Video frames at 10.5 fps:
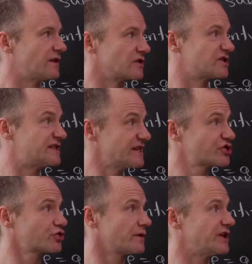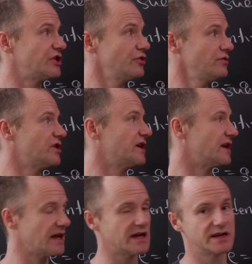their disjoint
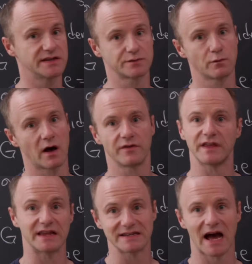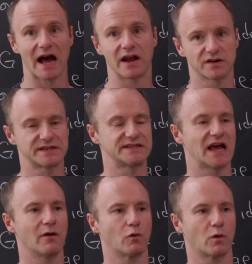union is, well, the entire
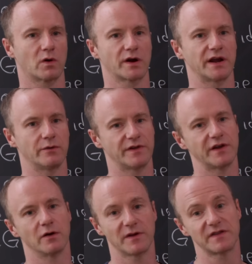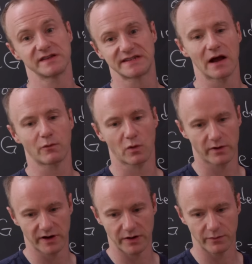set we're working with here. But the set we're
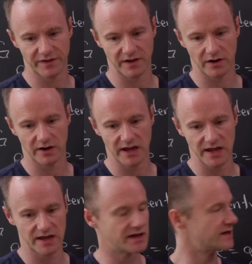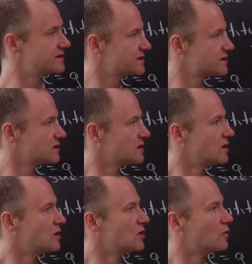working with here is,
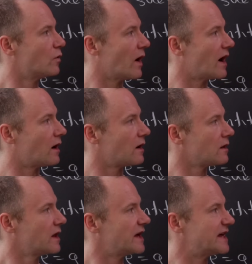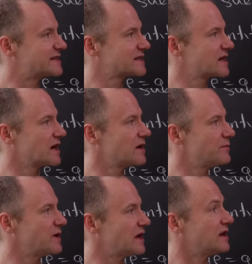well, it's gonna
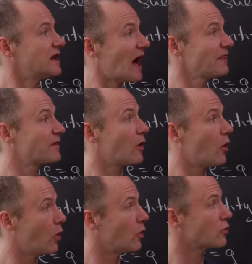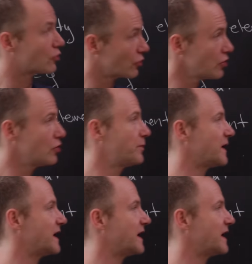be not the whole group,